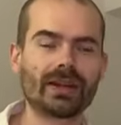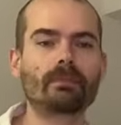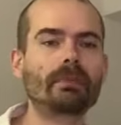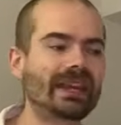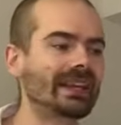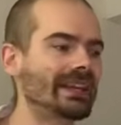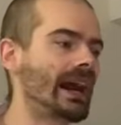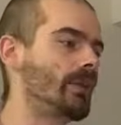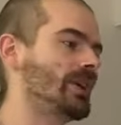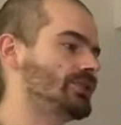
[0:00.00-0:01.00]
meaning
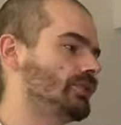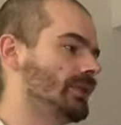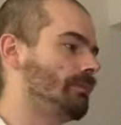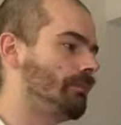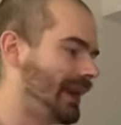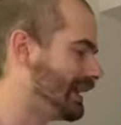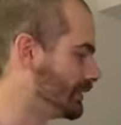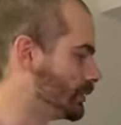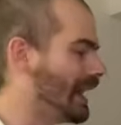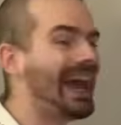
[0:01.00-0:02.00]
how much you will pay
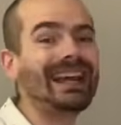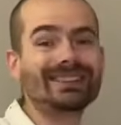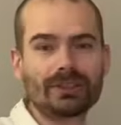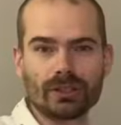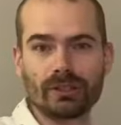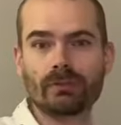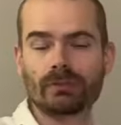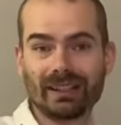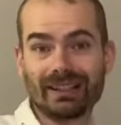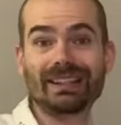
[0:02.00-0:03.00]
to
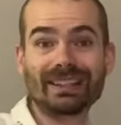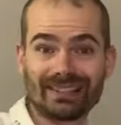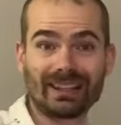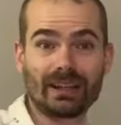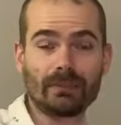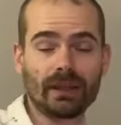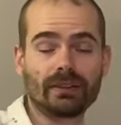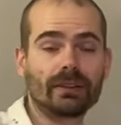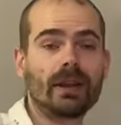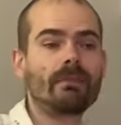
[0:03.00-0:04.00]
enter a lease agreement.
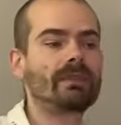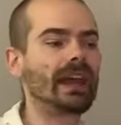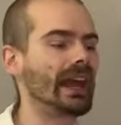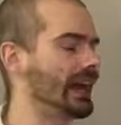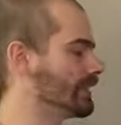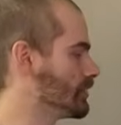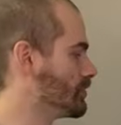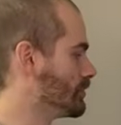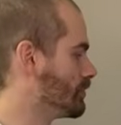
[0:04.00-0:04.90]
And